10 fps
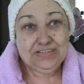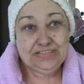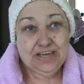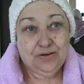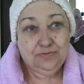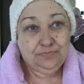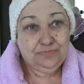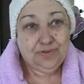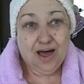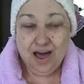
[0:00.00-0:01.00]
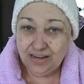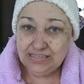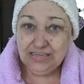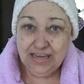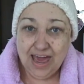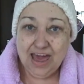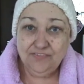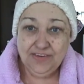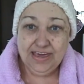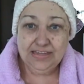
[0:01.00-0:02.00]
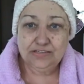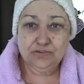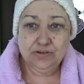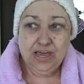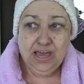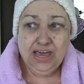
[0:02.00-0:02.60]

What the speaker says: So honestly, I have cancer,